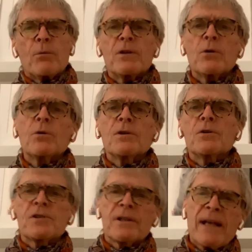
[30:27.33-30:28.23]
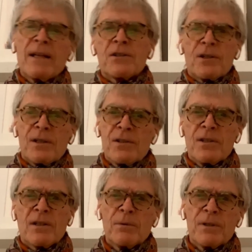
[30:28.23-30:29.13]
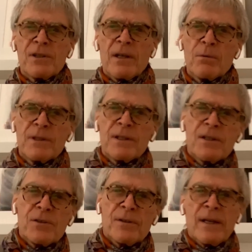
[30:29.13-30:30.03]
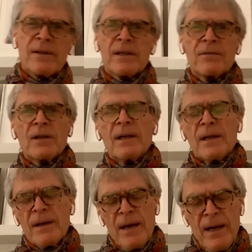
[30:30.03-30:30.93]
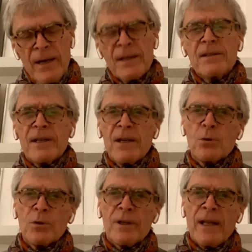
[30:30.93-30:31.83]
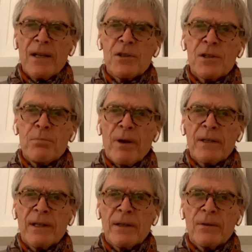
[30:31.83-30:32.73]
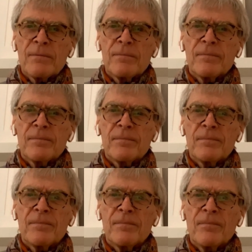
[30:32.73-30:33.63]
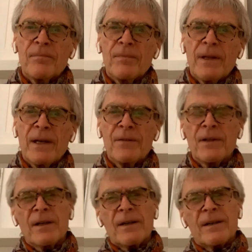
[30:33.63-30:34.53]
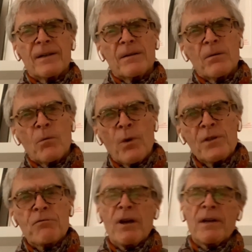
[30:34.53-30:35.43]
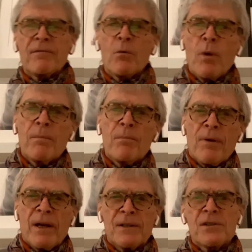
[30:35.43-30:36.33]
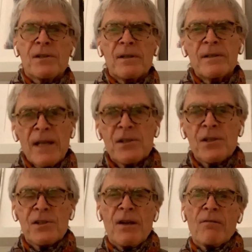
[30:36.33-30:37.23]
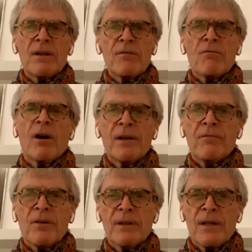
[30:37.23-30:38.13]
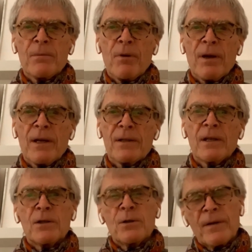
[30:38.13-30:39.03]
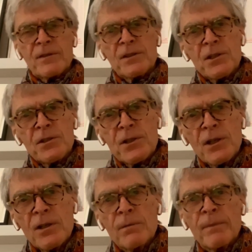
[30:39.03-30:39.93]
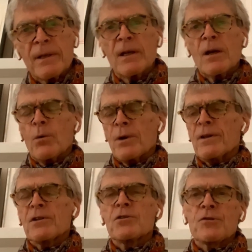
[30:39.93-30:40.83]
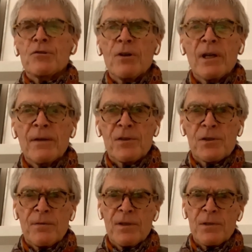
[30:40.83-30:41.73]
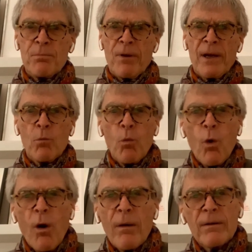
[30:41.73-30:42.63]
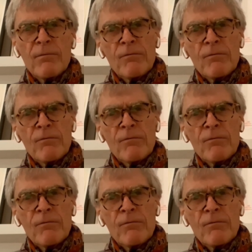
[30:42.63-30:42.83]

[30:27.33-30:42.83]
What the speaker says: that we all use analogies. You know, we say we did this and that, therefore, and in the end, all analogies break down. And that what is right for one brand isn't necessarily right for another brand. You have to determine what are the drivers of this brand? What